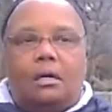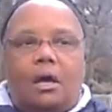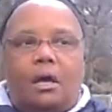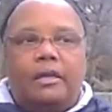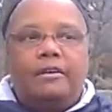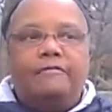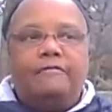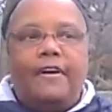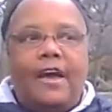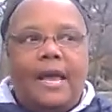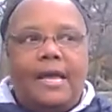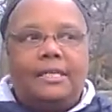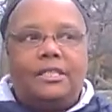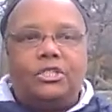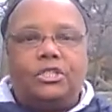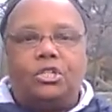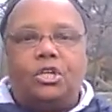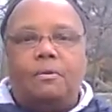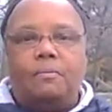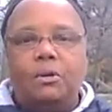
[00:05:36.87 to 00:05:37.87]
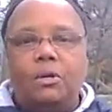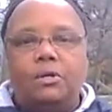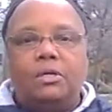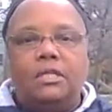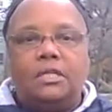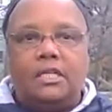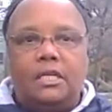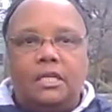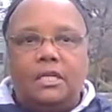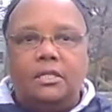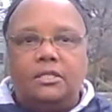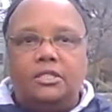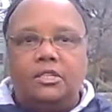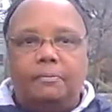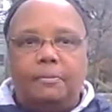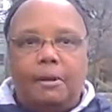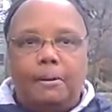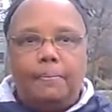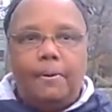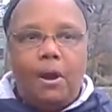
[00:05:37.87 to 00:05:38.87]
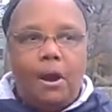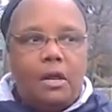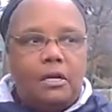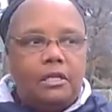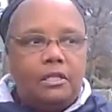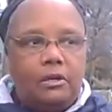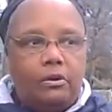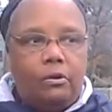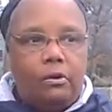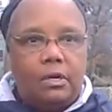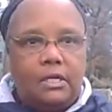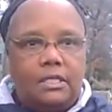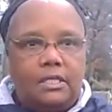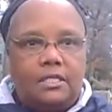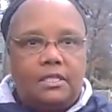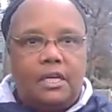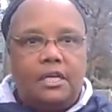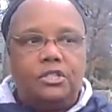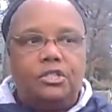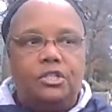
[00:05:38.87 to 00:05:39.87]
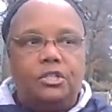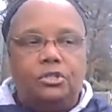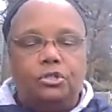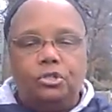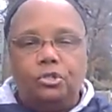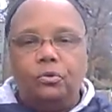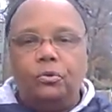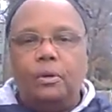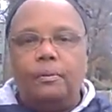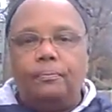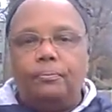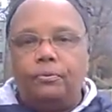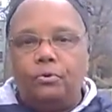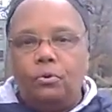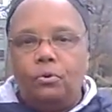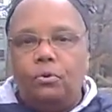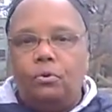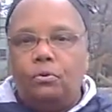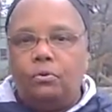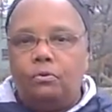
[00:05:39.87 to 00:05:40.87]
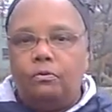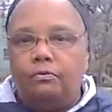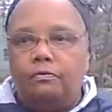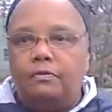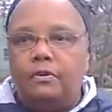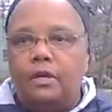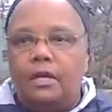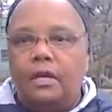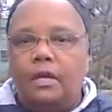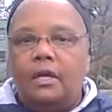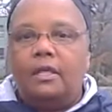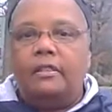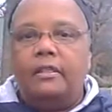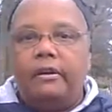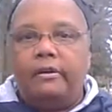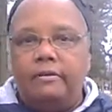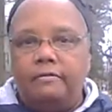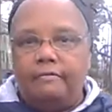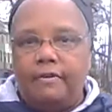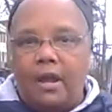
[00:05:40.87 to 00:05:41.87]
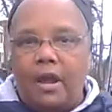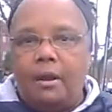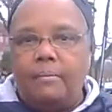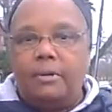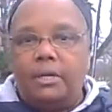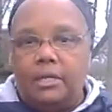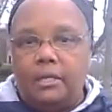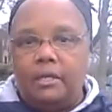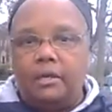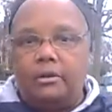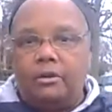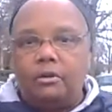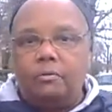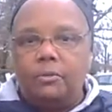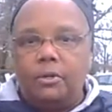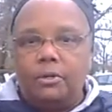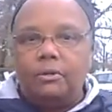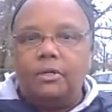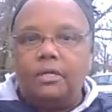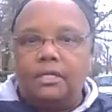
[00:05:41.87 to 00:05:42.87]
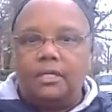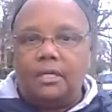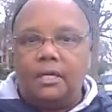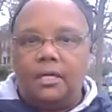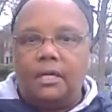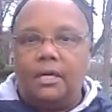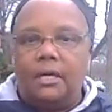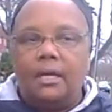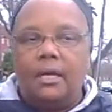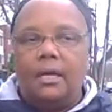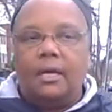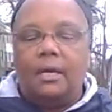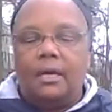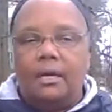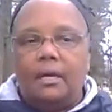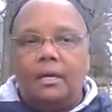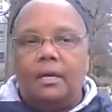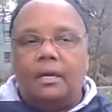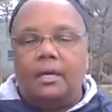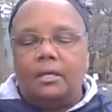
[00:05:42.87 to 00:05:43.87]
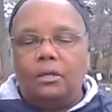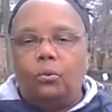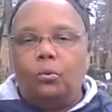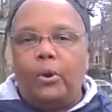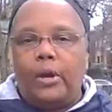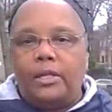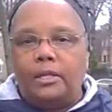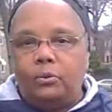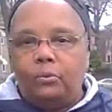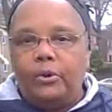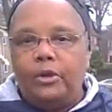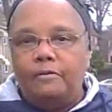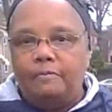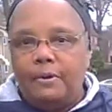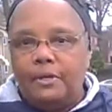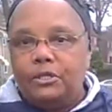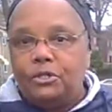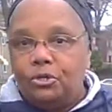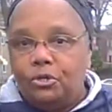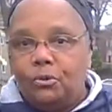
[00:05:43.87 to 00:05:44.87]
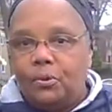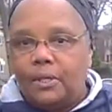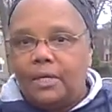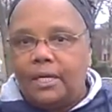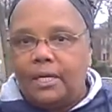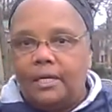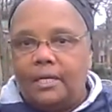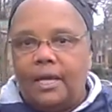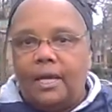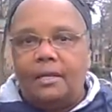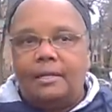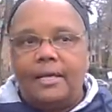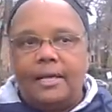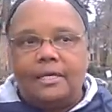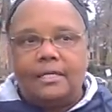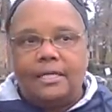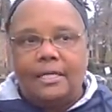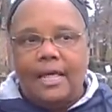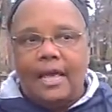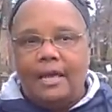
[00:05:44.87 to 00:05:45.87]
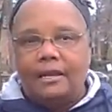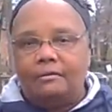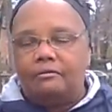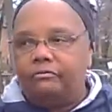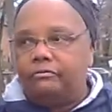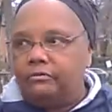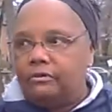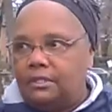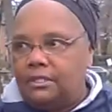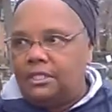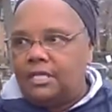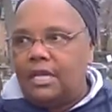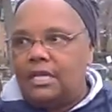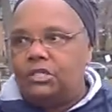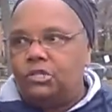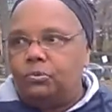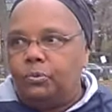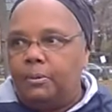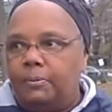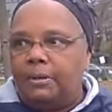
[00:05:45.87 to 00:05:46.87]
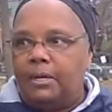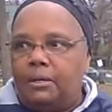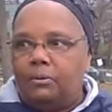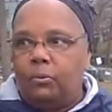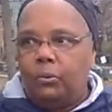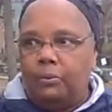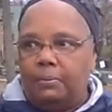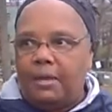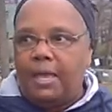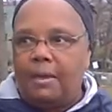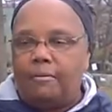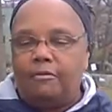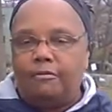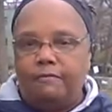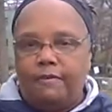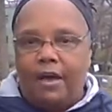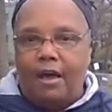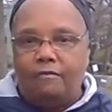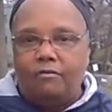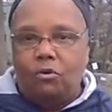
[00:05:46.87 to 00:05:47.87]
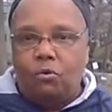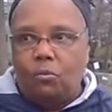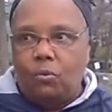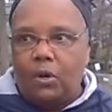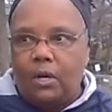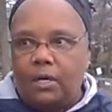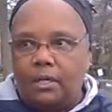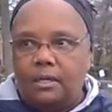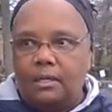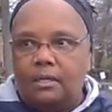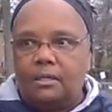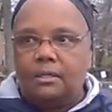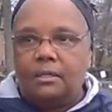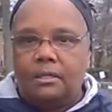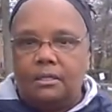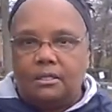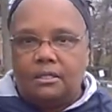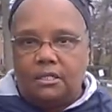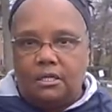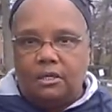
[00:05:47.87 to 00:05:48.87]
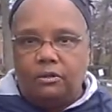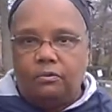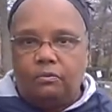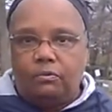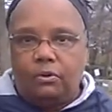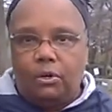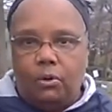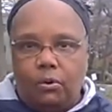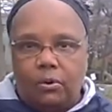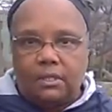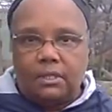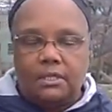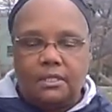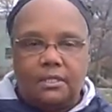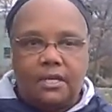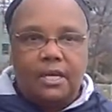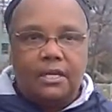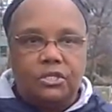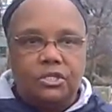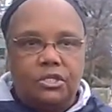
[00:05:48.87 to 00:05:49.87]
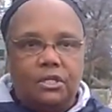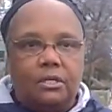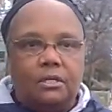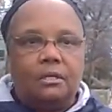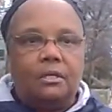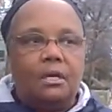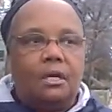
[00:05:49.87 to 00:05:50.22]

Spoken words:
invites communities to be a part of their organization to improve their environment and their community in the way that we've been doing it. And in that sense, we became a 501c3 organization.